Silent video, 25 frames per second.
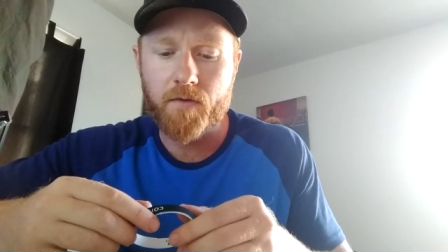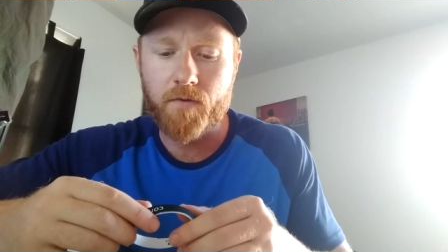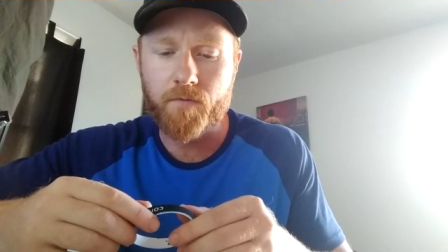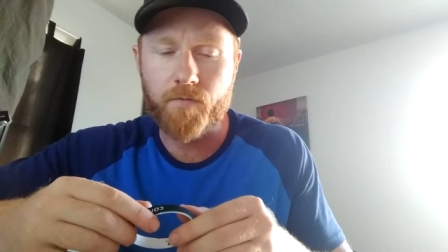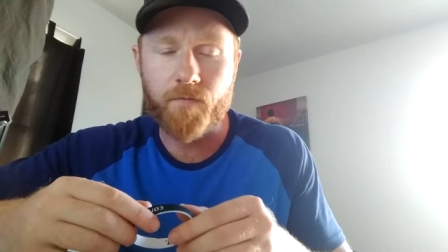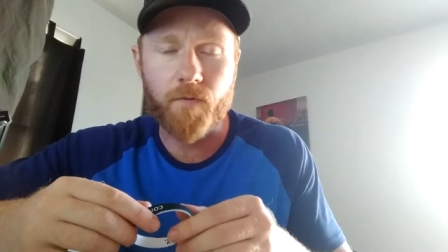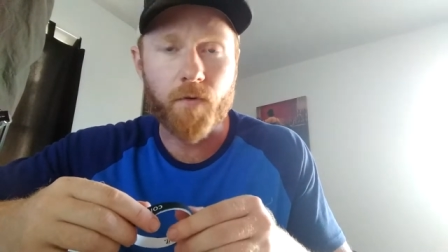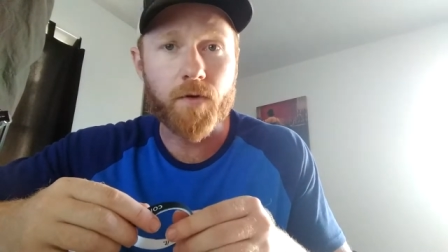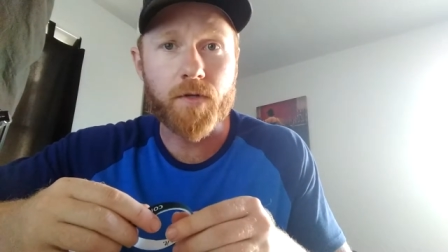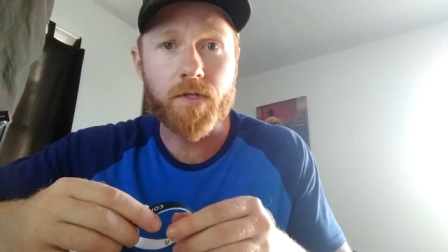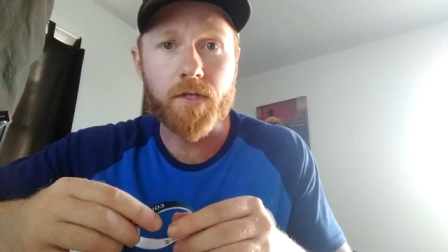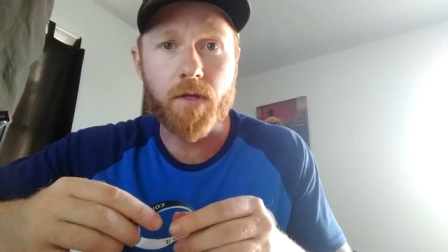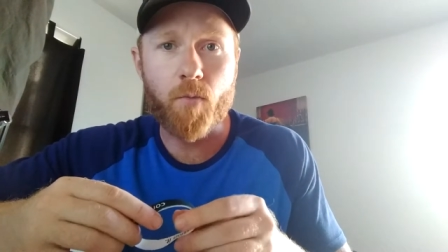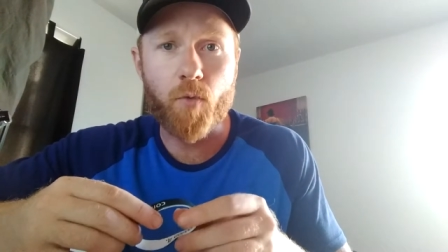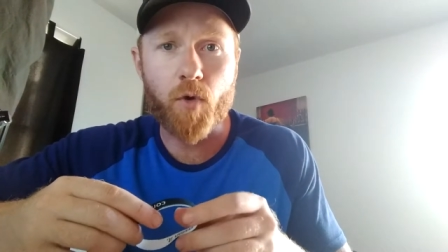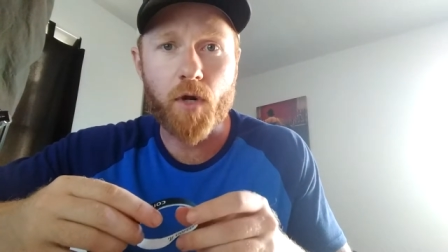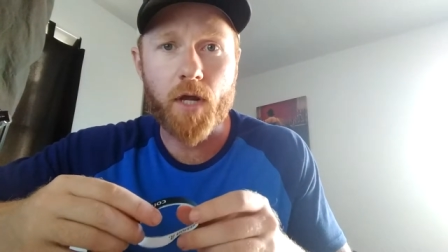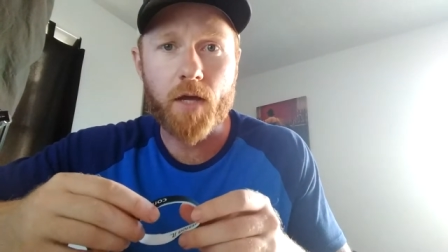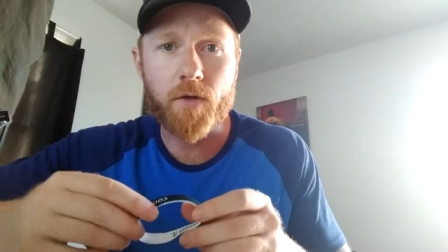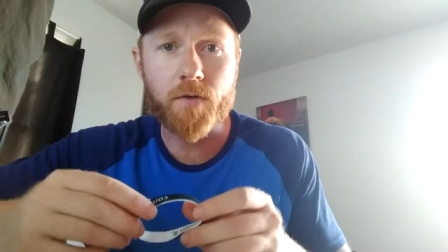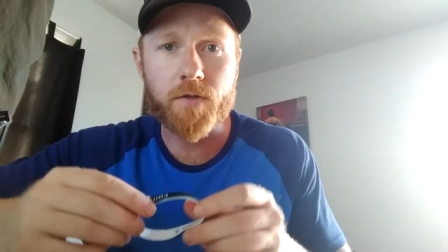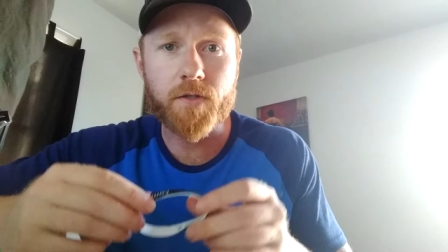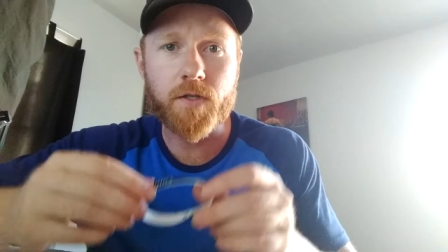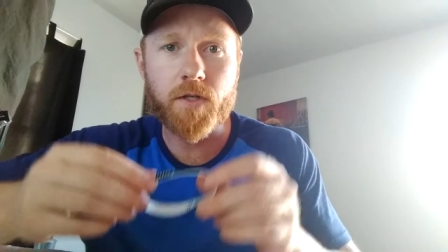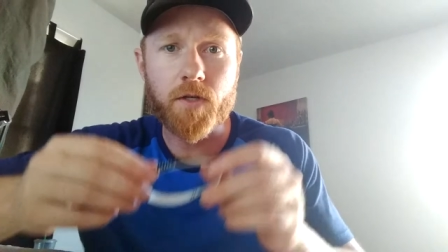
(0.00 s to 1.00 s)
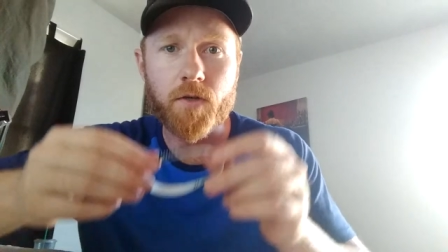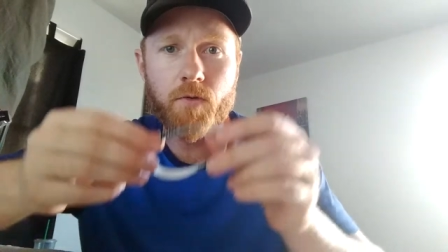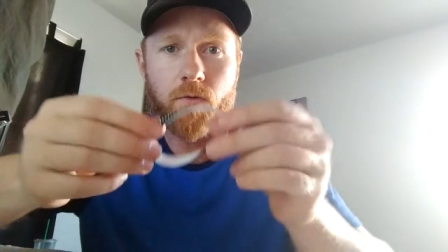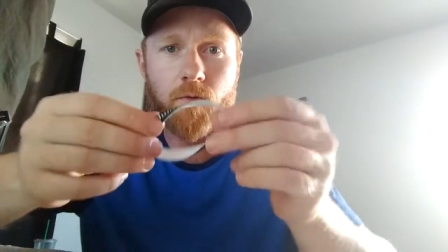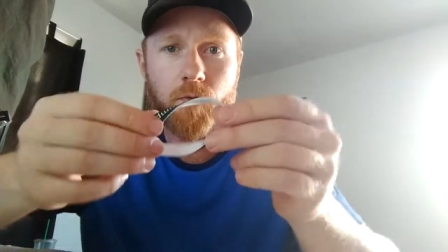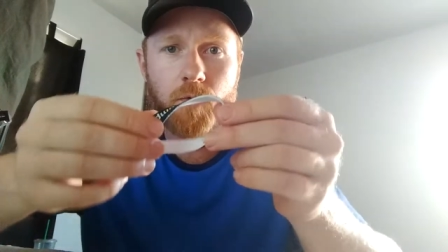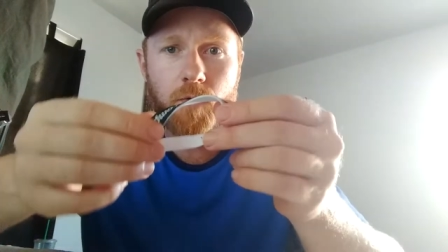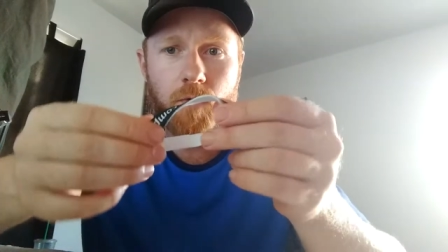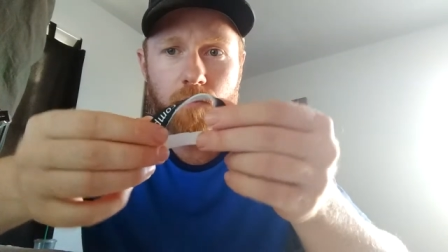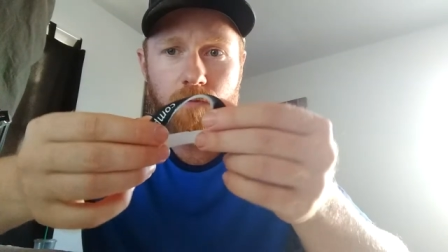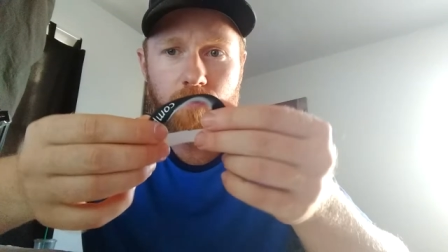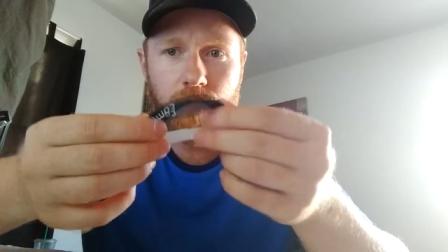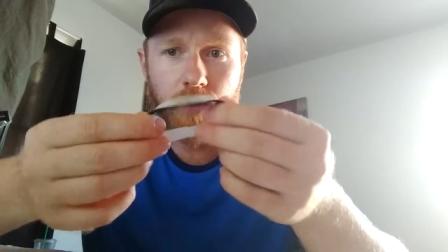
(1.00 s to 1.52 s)
for someone else,
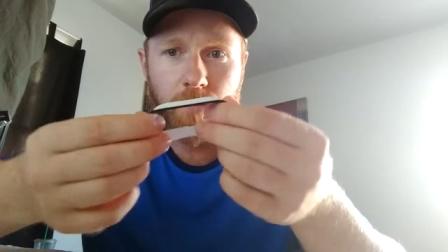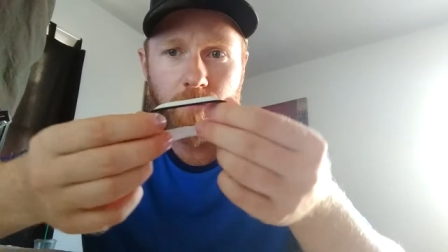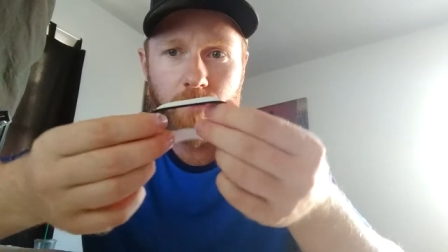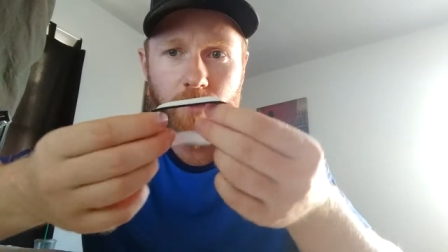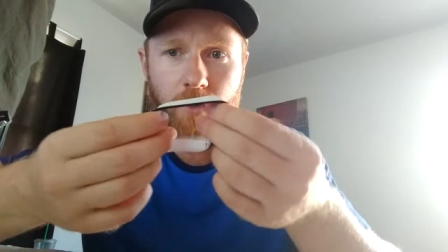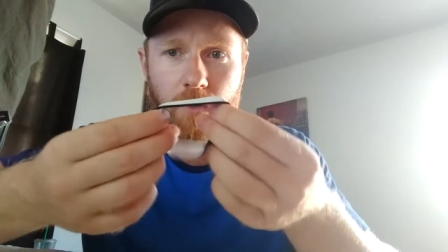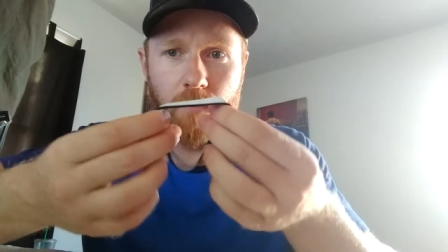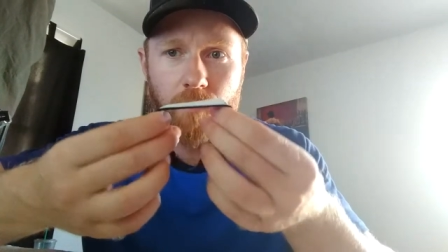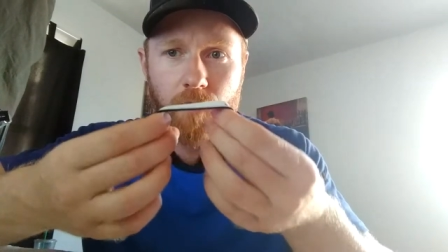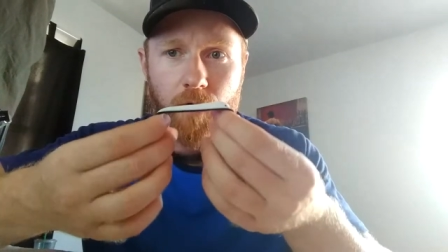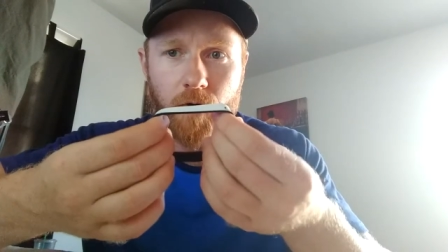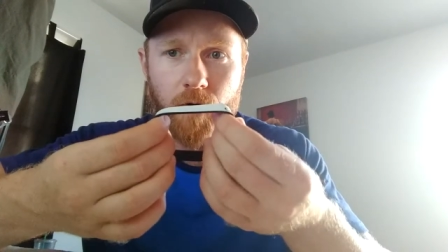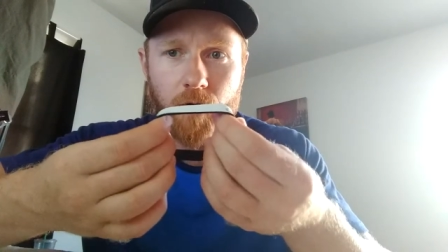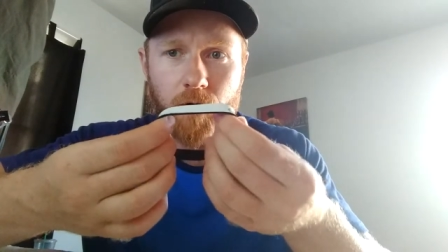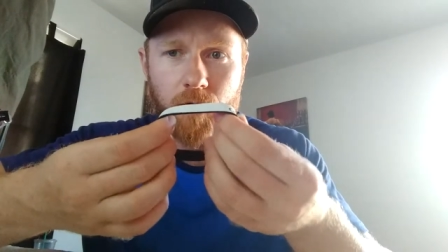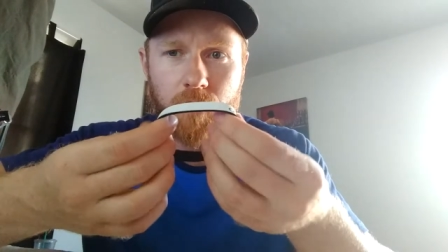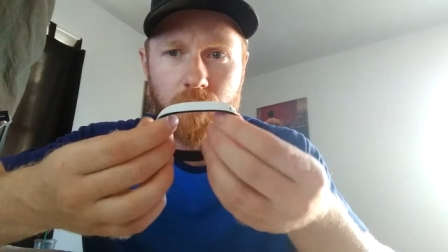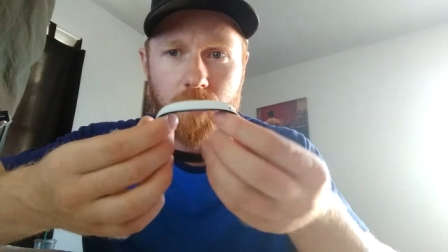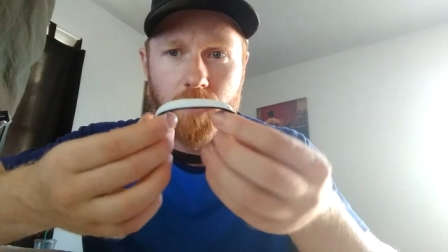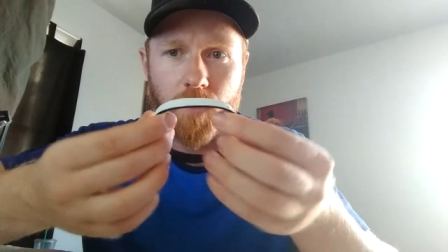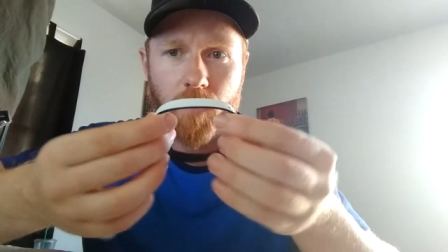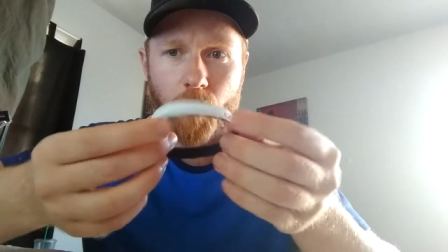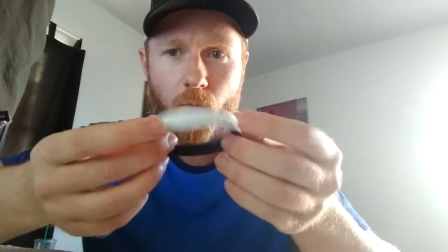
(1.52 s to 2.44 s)
you, you flip it over to